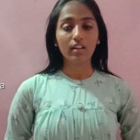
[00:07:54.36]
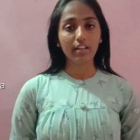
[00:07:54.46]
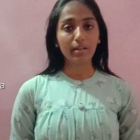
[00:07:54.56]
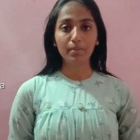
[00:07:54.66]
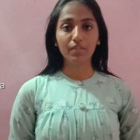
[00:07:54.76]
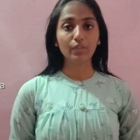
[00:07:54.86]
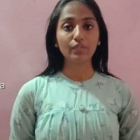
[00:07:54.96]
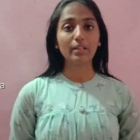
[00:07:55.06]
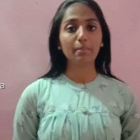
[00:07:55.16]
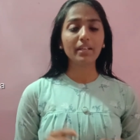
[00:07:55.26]
didn't
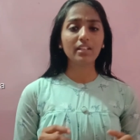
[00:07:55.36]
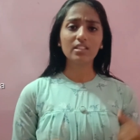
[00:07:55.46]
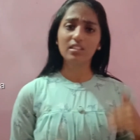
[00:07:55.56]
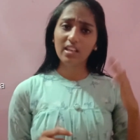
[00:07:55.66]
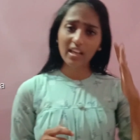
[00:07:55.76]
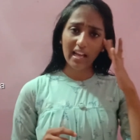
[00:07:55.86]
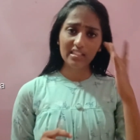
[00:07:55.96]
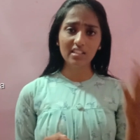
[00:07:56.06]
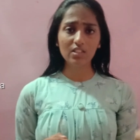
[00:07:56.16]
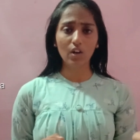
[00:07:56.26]
perform well, because he
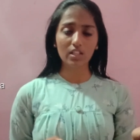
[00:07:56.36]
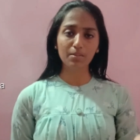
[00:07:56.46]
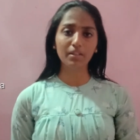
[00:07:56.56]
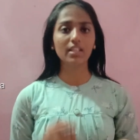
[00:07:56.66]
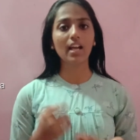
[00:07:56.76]
has this concept that